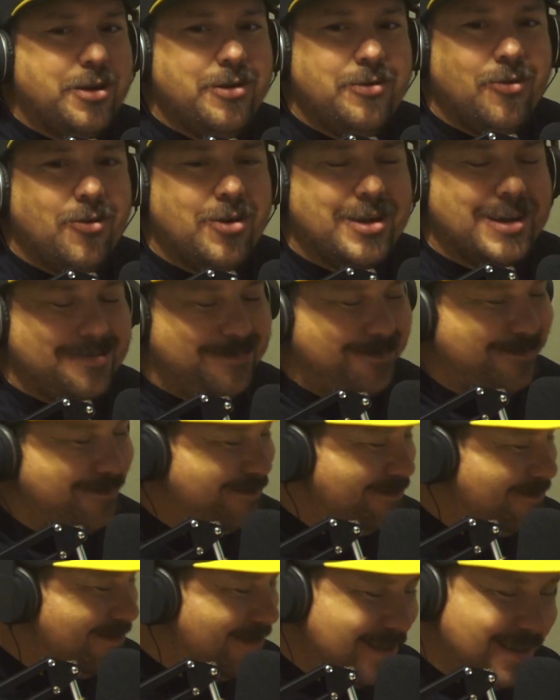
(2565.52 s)
Yeah.
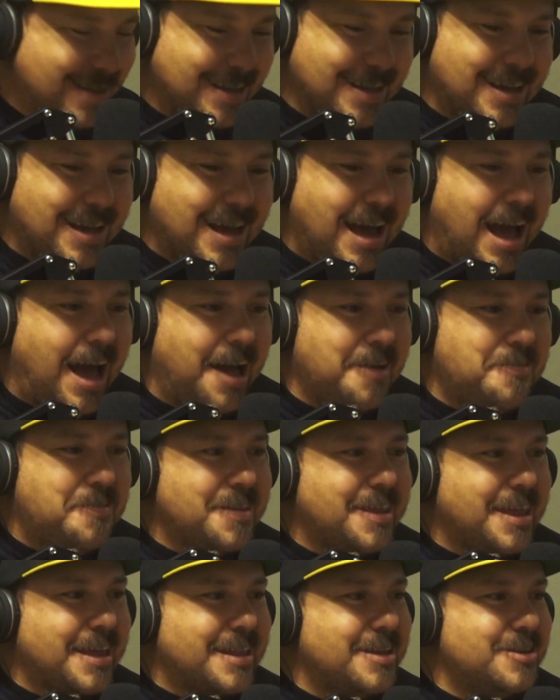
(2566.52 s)
I
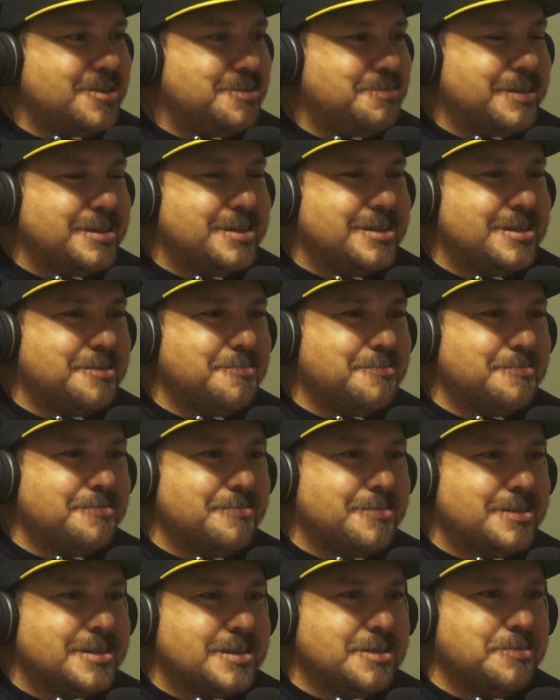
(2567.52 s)
feel like there's been
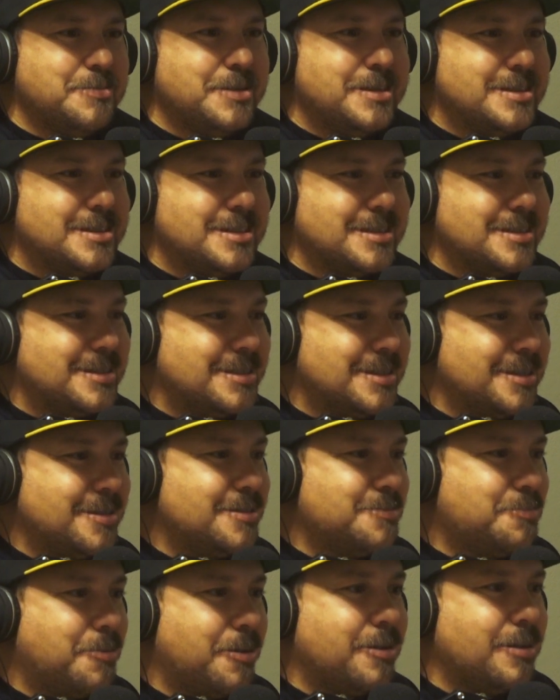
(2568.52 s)
some
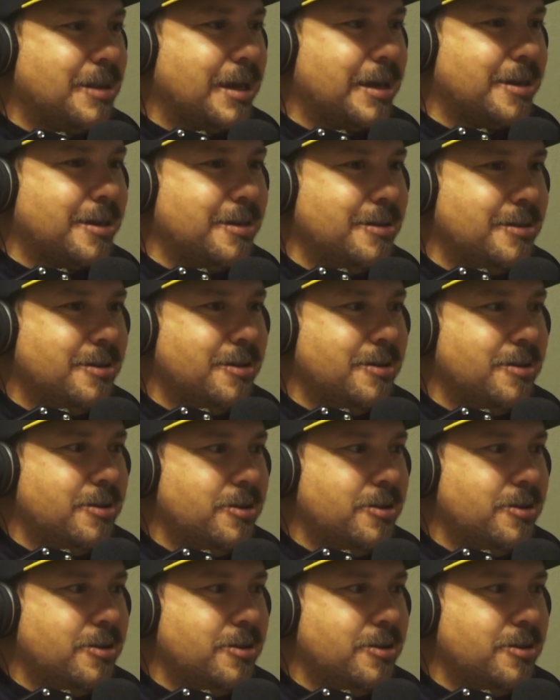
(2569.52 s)
instances where like